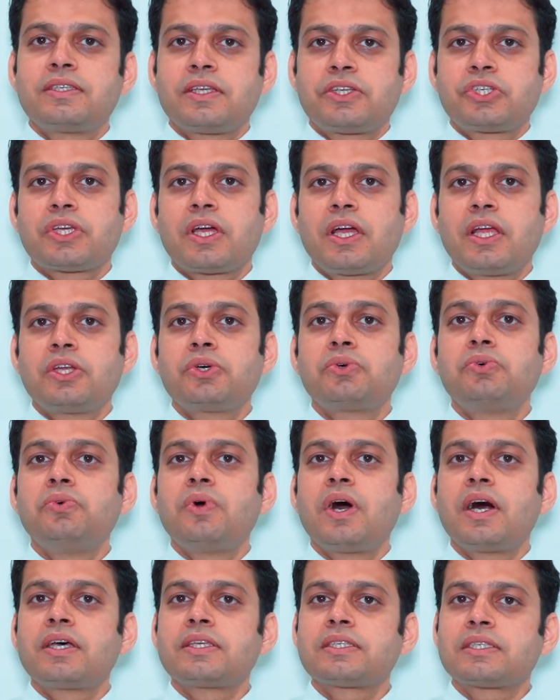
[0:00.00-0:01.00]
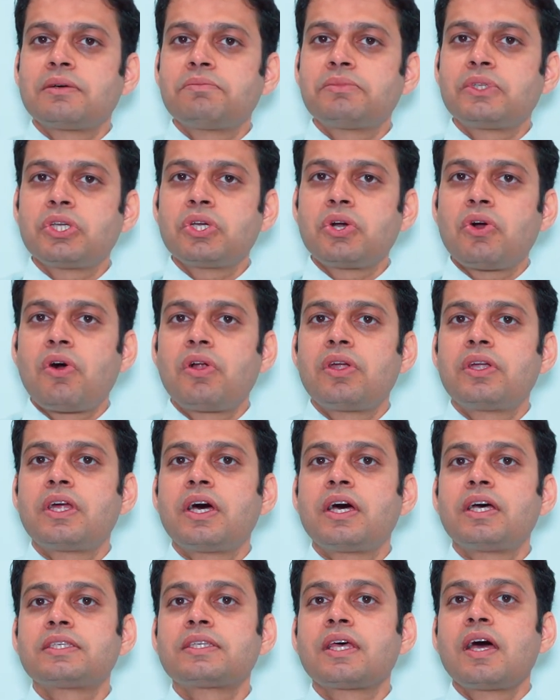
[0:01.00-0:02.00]
is a child who has something called
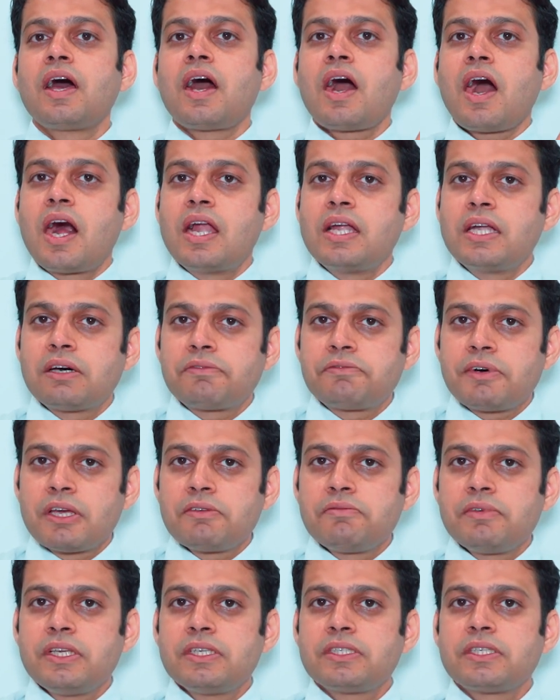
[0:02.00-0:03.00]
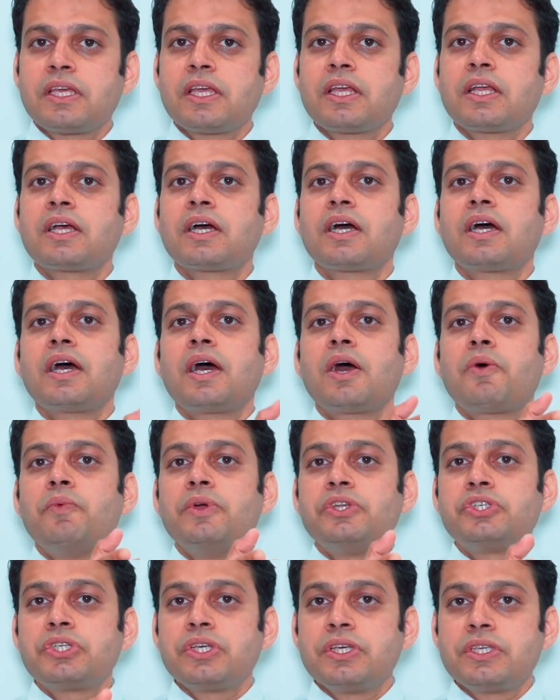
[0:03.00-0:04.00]
as under 5 wheezing
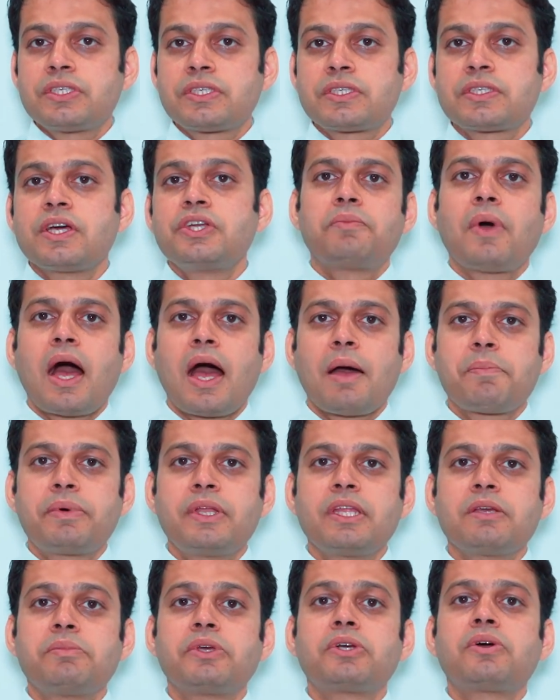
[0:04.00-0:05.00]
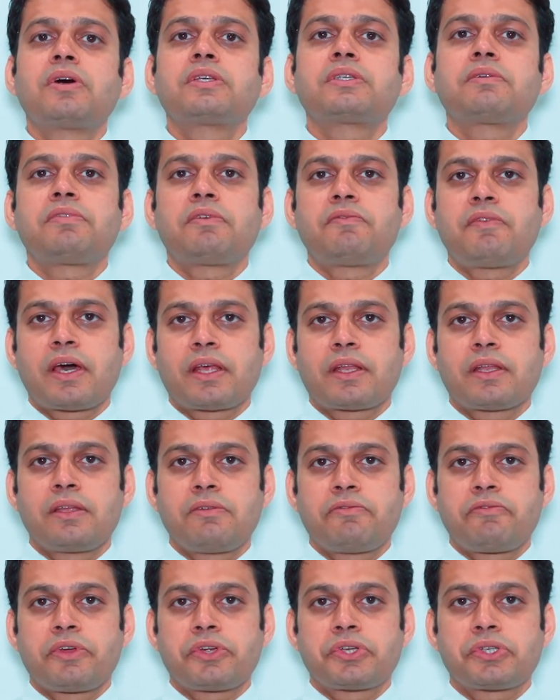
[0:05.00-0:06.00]
which is happening because of a viral
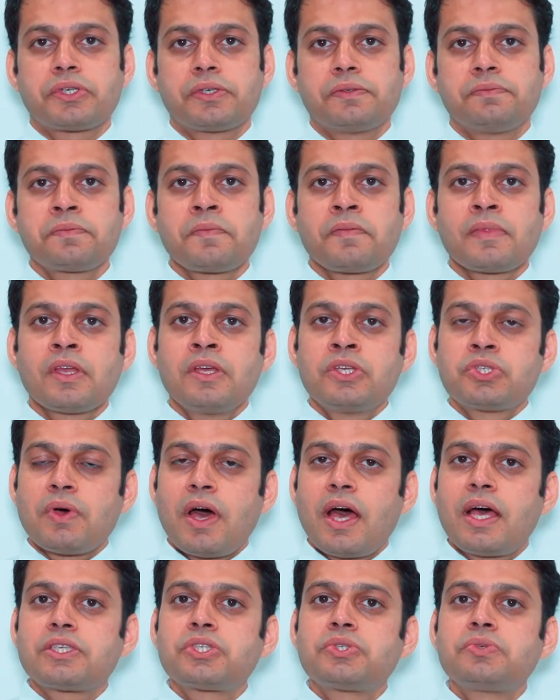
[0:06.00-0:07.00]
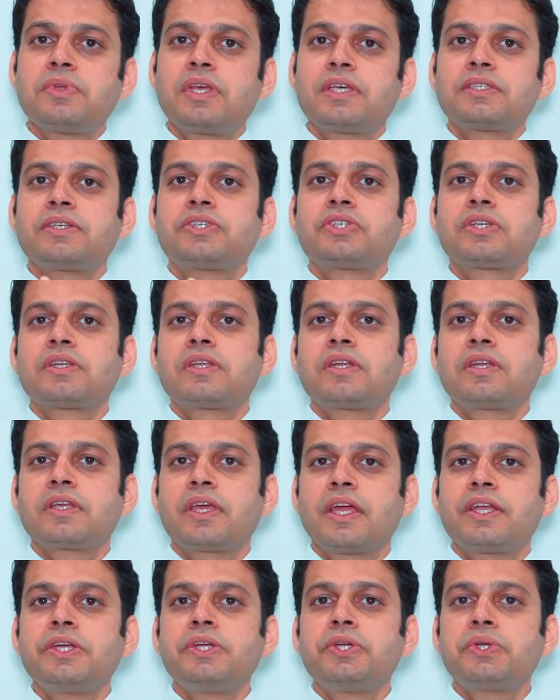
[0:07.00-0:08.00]
infection so as soon as the children
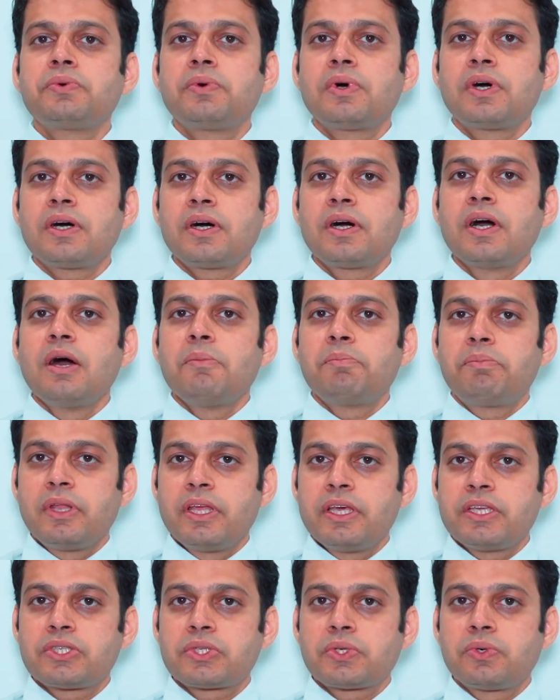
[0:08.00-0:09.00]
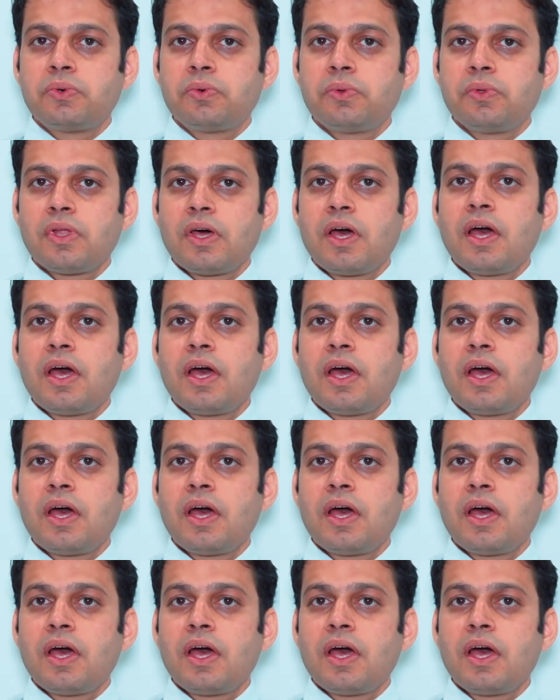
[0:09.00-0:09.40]
get into a play school